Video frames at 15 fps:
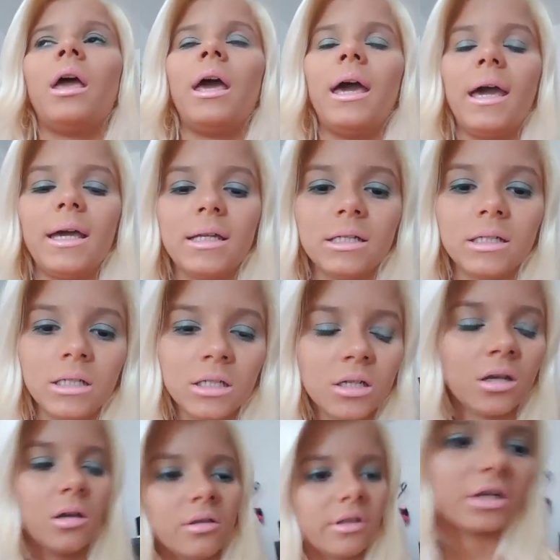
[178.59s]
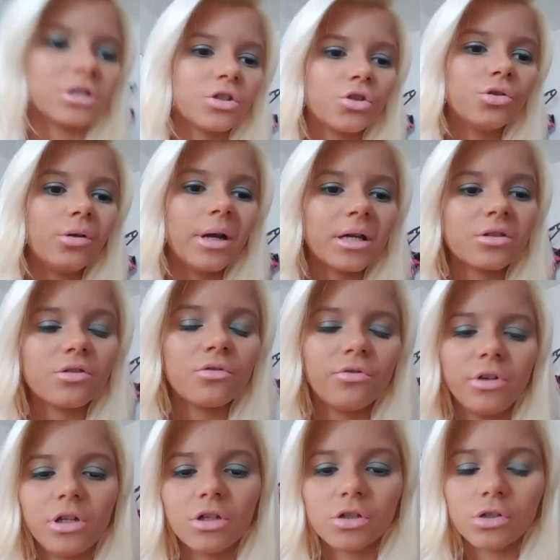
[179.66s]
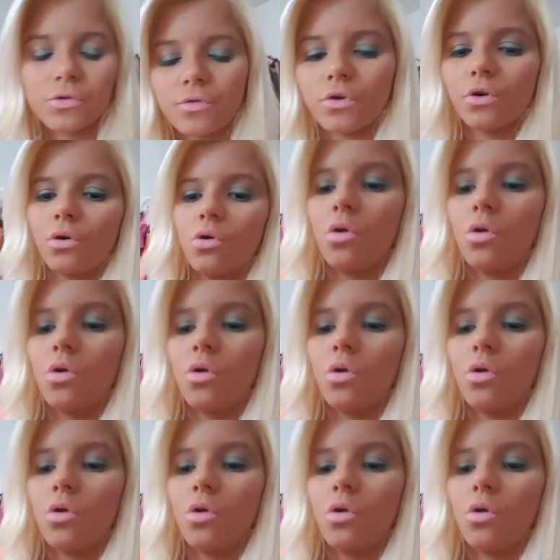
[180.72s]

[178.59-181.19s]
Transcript: and there's two extra videos for